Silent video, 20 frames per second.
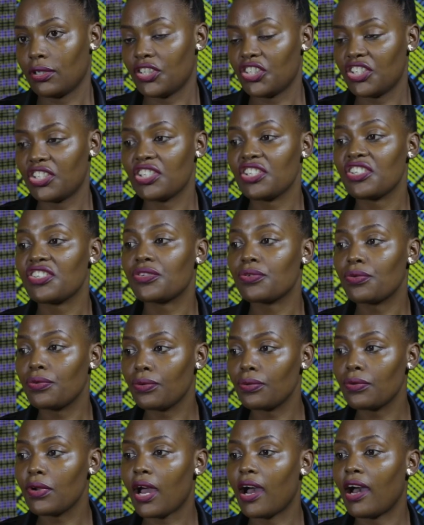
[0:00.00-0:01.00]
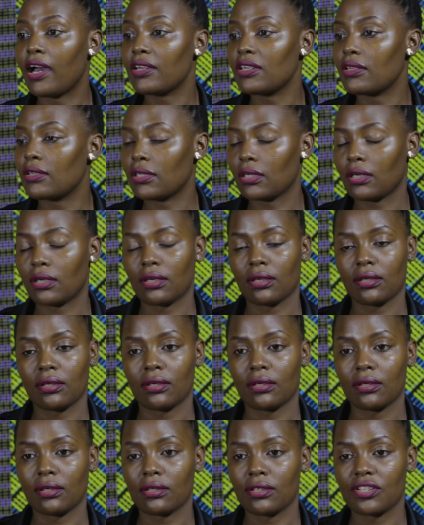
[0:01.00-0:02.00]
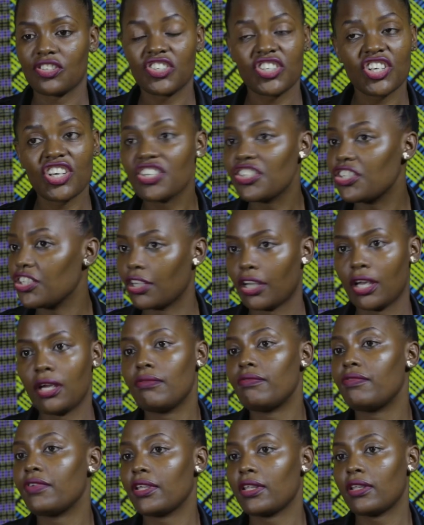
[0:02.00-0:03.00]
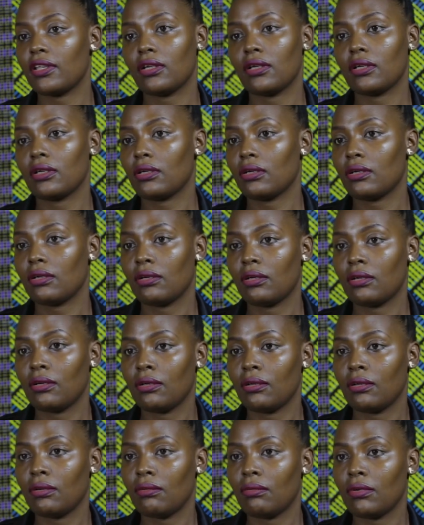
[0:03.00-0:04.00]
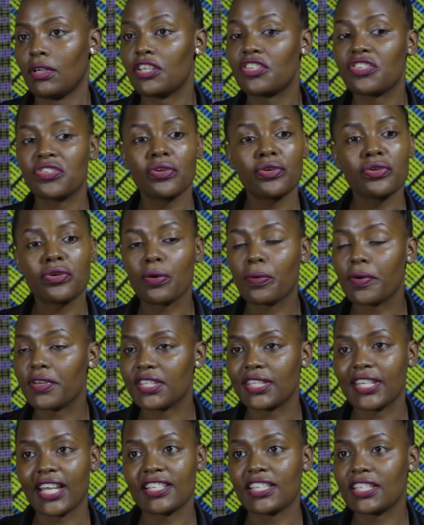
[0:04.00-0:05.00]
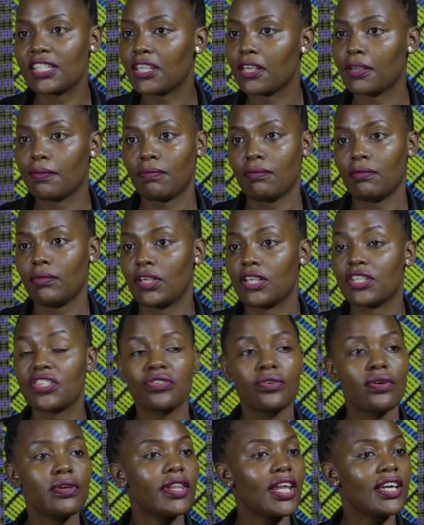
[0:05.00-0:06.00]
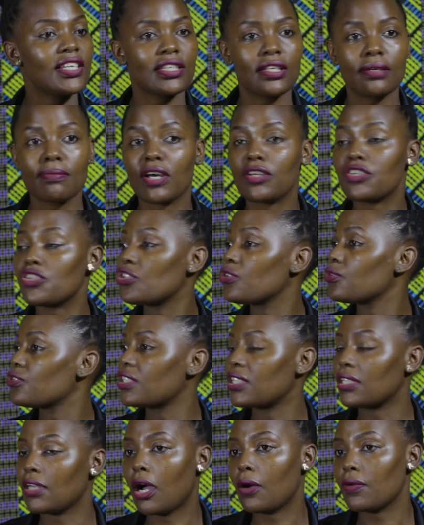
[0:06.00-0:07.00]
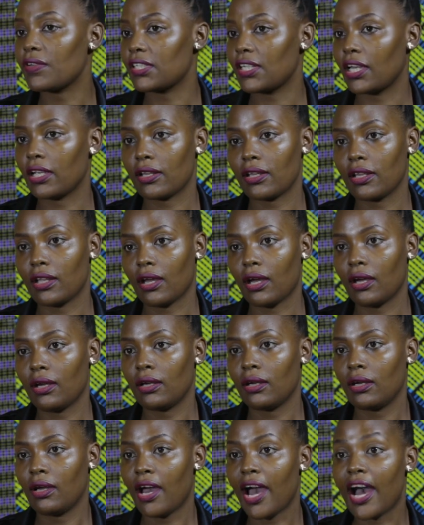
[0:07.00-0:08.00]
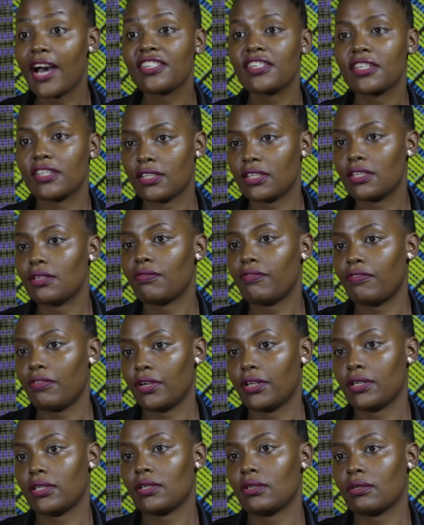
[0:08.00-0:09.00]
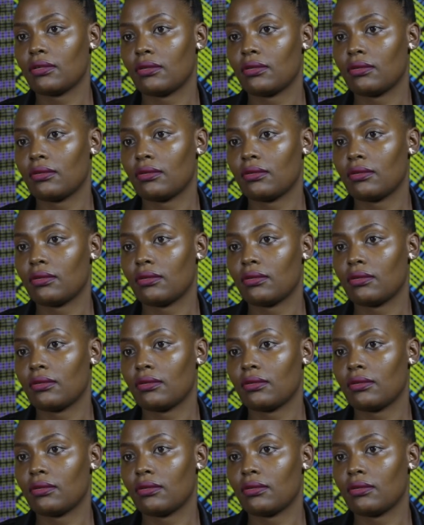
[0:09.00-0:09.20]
She's good at changing everything. It's not always the same. It's not the same as you see outside there. Hers is different.